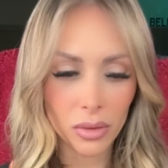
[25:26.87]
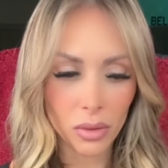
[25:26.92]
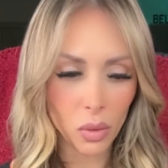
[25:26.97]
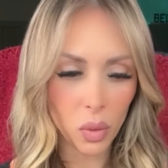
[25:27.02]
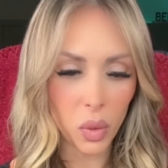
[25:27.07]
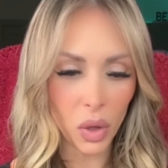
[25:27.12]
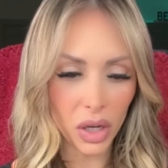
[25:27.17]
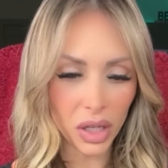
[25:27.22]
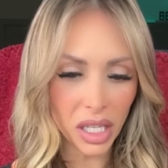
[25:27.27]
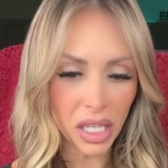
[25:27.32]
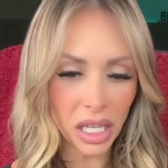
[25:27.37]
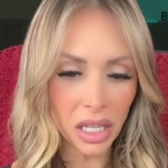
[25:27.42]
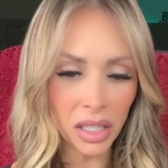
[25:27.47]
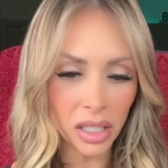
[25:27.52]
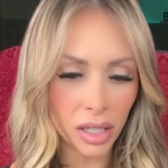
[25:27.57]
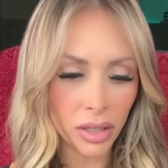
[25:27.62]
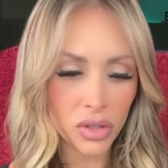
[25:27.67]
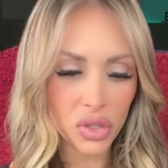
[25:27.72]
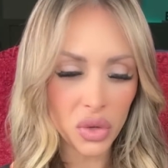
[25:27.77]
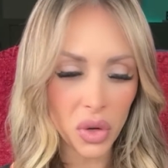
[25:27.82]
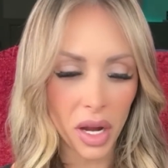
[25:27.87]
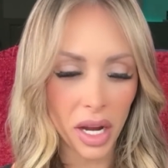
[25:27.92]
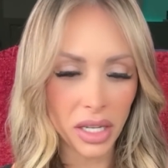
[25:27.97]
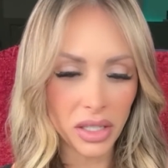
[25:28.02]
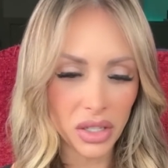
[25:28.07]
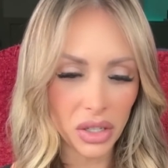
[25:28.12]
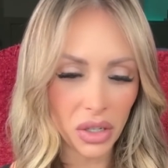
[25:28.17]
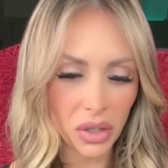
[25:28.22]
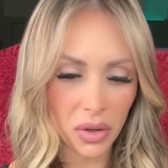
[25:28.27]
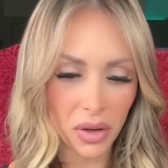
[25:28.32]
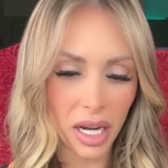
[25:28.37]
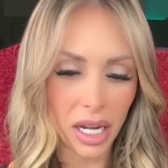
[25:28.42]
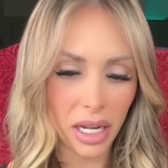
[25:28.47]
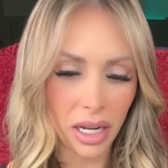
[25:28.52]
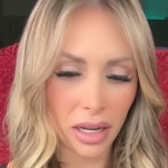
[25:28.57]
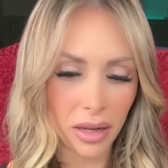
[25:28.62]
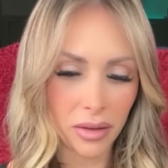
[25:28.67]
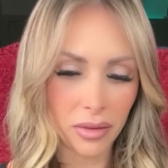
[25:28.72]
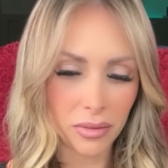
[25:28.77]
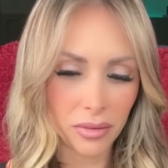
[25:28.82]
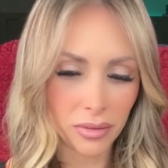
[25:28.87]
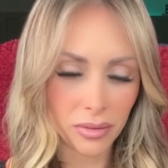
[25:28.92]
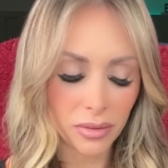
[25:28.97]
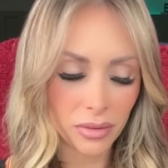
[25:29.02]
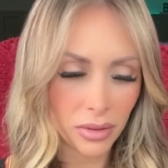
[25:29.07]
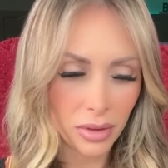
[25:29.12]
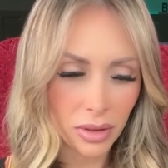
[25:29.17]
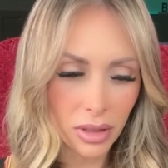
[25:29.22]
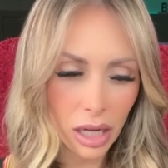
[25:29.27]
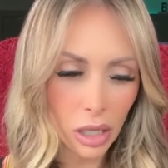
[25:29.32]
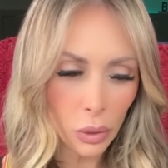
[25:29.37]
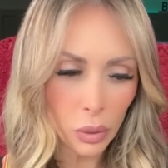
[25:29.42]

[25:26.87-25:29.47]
working on trying to create a